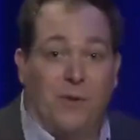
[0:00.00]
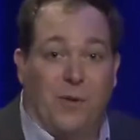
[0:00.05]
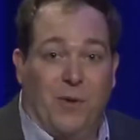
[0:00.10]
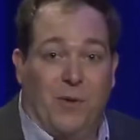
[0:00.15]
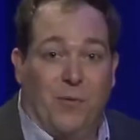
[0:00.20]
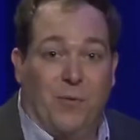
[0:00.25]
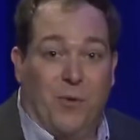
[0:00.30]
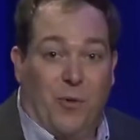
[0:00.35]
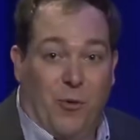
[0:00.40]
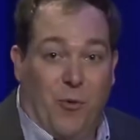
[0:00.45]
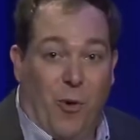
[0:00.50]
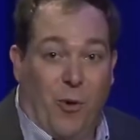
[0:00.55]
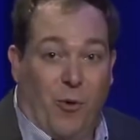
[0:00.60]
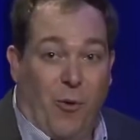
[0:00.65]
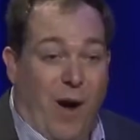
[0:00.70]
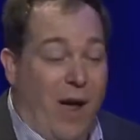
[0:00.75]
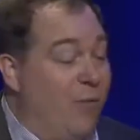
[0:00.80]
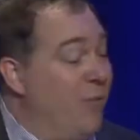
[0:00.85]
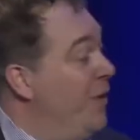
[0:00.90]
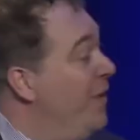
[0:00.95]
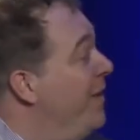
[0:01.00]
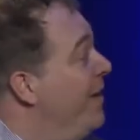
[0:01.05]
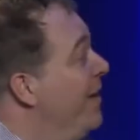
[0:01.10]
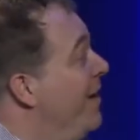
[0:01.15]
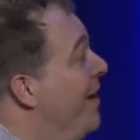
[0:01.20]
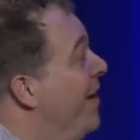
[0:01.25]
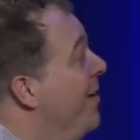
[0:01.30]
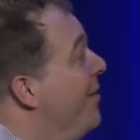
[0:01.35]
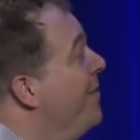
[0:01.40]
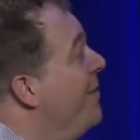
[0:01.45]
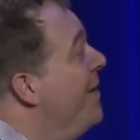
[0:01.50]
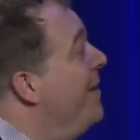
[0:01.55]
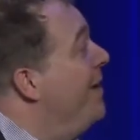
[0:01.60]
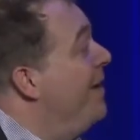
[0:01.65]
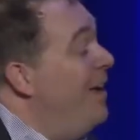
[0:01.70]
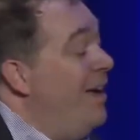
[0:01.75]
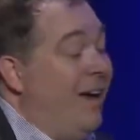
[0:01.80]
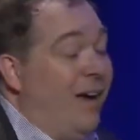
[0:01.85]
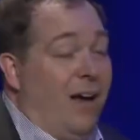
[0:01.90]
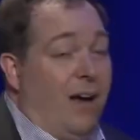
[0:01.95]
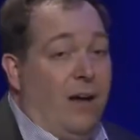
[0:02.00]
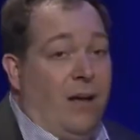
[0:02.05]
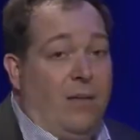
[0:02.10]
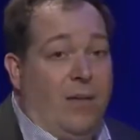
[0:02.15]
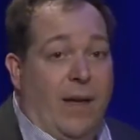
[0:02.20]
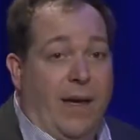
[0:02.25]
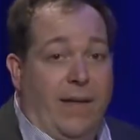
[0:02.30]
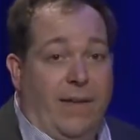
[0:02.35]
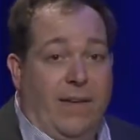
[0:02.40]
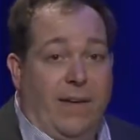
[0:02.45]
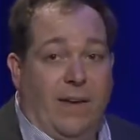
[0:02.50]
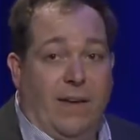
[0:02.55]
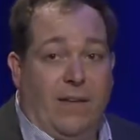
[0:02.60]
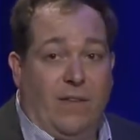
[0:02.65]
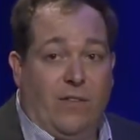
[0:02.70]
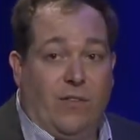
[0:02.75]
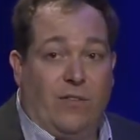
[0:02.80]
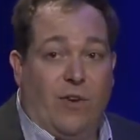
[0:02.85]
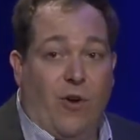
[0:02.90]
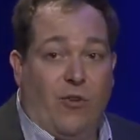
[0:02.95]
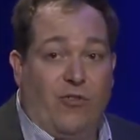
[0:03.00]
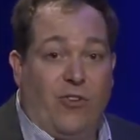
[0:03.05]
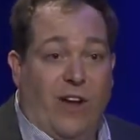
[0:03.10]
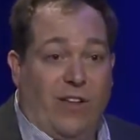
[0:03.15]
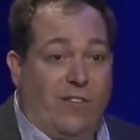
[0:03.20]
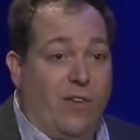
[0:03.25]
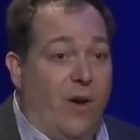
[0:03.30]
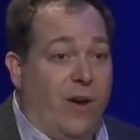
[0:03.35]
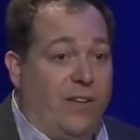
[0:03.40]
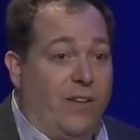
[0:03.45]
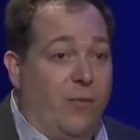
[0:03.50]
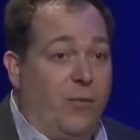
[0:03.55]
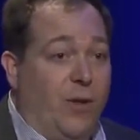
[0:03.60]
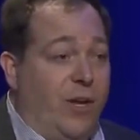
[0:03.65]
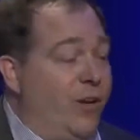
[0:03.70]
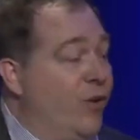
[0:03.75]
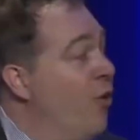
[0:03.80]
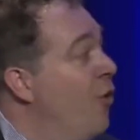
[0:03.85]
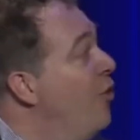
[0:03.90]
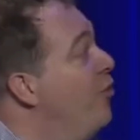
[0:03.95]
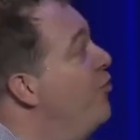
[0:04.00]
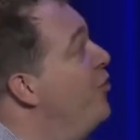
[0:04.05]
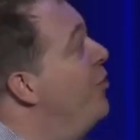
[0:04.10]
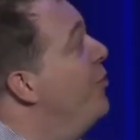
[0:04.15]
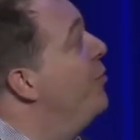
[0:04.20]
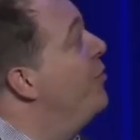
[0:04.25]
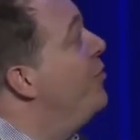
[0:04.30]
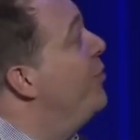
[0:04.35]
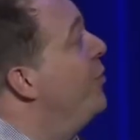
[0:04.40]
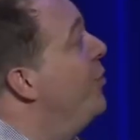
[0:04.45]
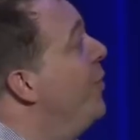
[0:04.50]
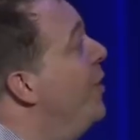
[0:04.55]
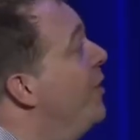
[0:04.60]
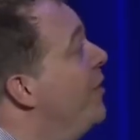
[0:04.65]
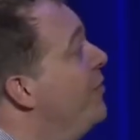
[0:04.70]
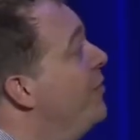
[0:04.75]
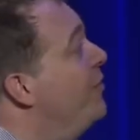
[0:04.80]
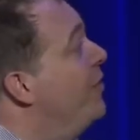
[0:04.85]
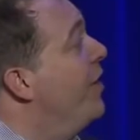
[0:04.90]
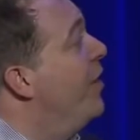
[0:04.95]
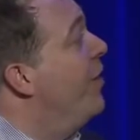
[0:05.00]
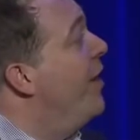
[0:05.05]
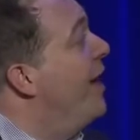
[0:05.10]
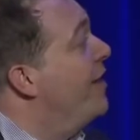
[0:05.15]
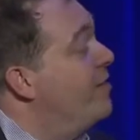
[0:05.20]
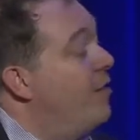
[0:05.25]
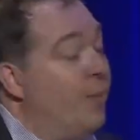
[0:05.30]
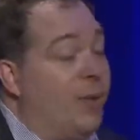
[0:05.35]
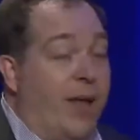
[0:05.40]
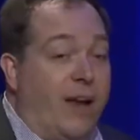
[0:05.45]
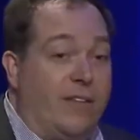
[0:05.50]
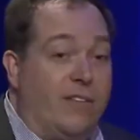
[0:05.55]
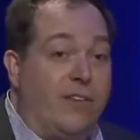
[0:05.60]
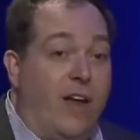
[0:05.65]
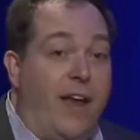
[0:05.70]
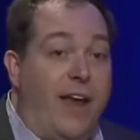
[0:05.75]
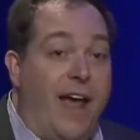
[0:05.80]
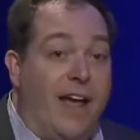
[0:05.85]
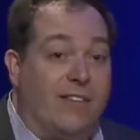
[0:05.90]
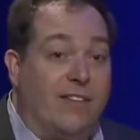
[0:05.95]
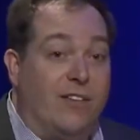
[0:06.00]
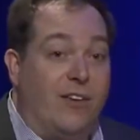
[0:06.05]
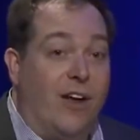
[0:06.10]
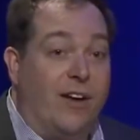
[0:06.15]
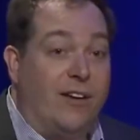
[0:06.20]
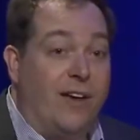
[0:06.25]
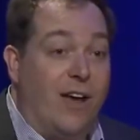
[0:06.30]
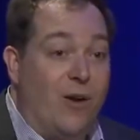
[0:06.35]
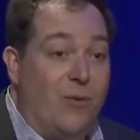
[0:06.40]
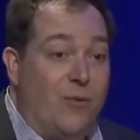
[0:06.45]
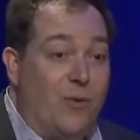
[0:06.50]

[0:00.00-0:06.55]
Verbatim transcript: the, for the coronagraph and the, uh, uh, and the, uh, the star shade. So I definitely encourage you to, to, uh, to go to exoplanets.nasa.gov.